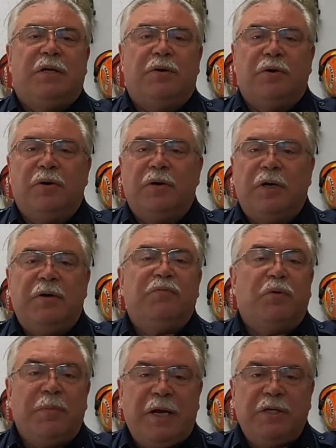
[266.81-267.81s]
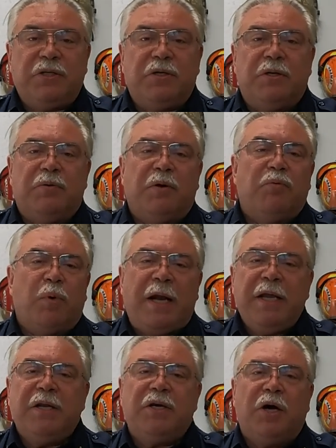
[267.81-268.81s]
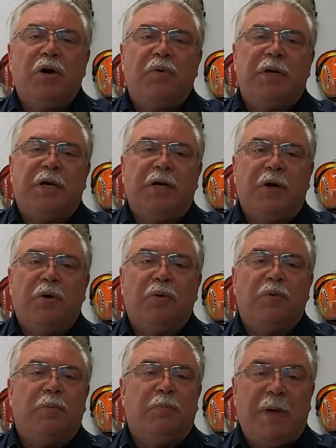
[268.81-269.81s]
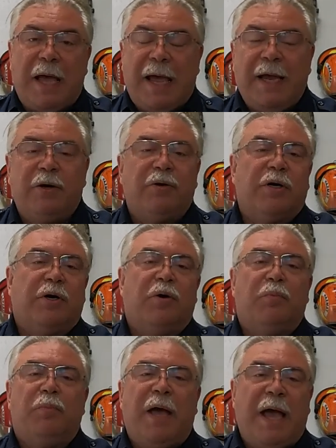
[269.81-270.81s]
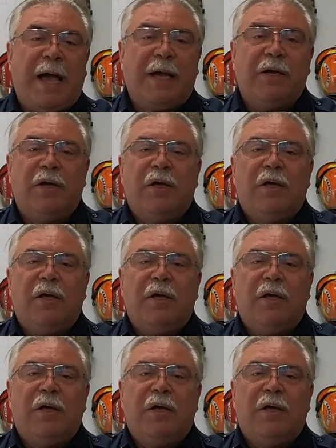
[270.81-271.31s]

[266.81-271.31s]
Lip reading: your information, ready to go in a go bag or a go pack.